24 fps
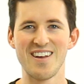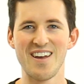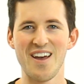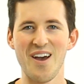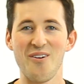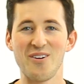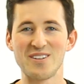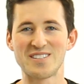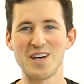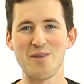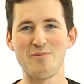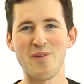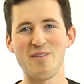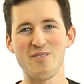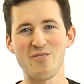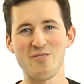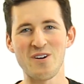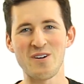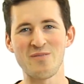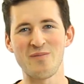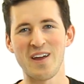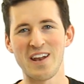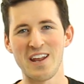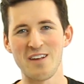What's up,
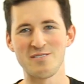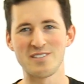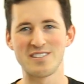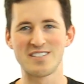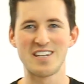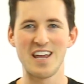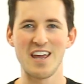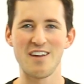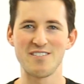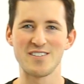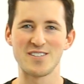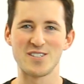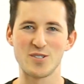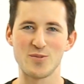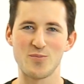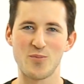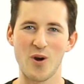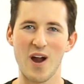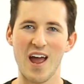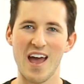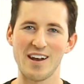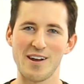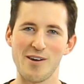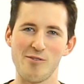everyone? My name is David
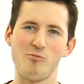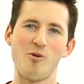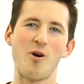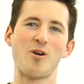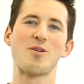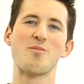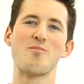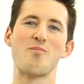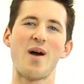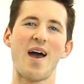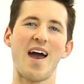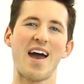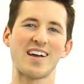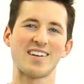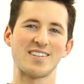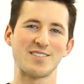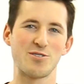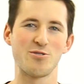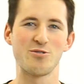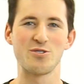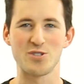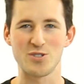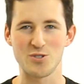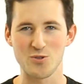Spratt, and welcome back to
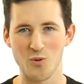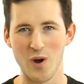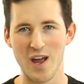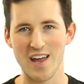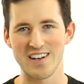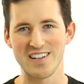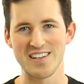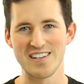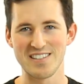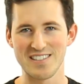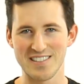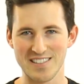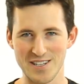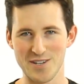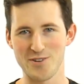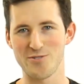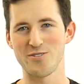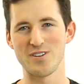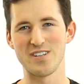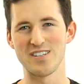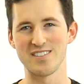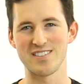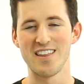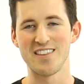the Sweat
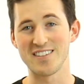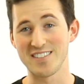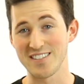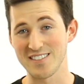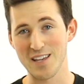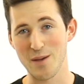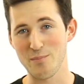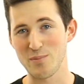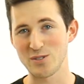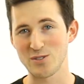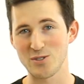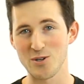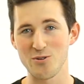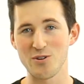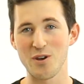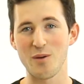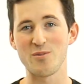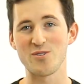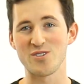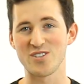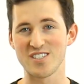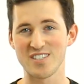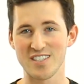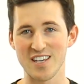Series. This is episode number
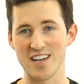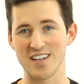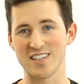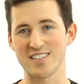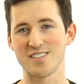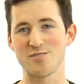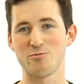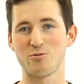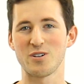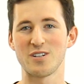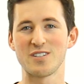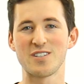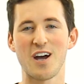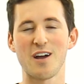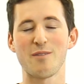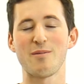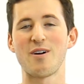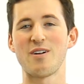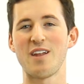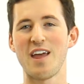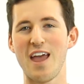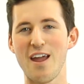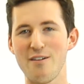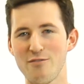6. We're going to talk
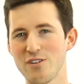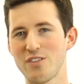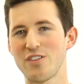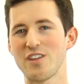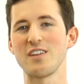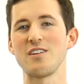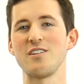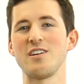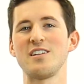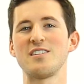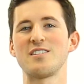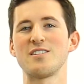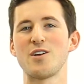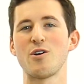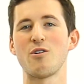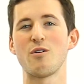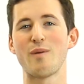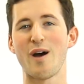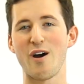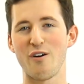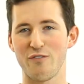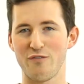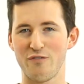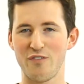about everything you need to know
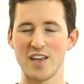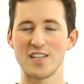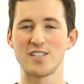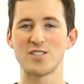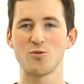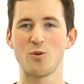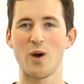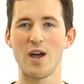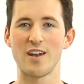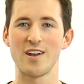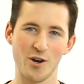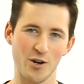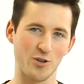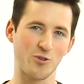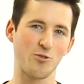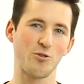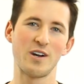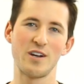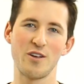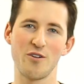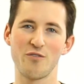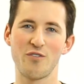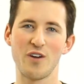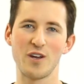about face sweat or
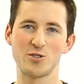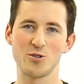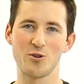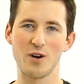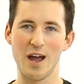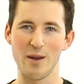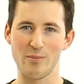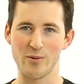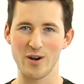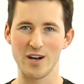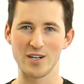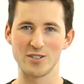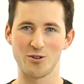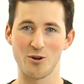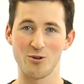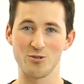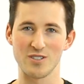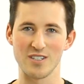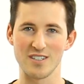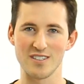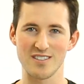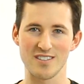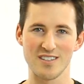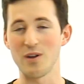craniofacial
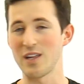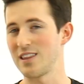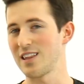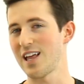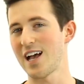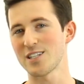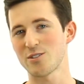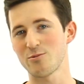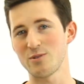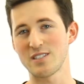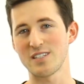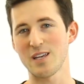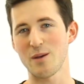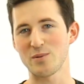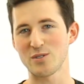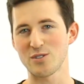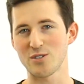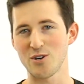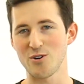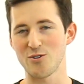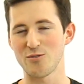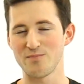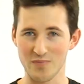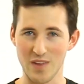hyperhidrosis. In last week's
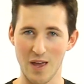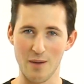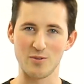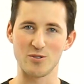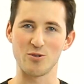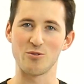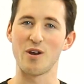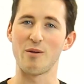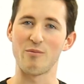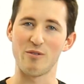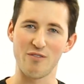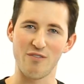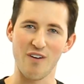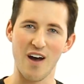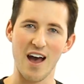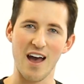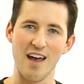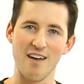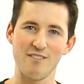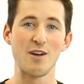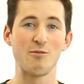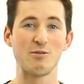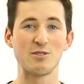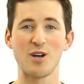episode, episode number
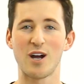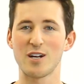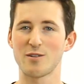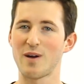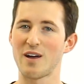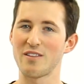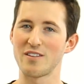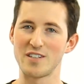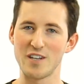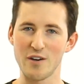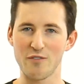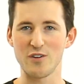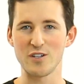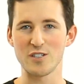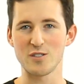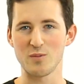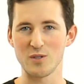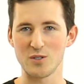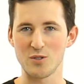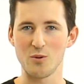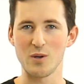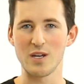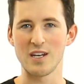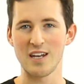5, we talked about the difference
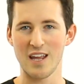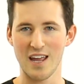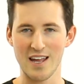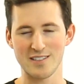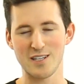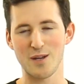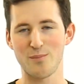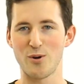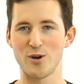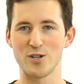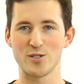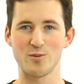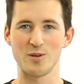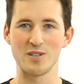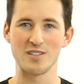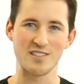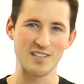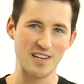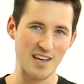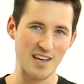between antiperspirants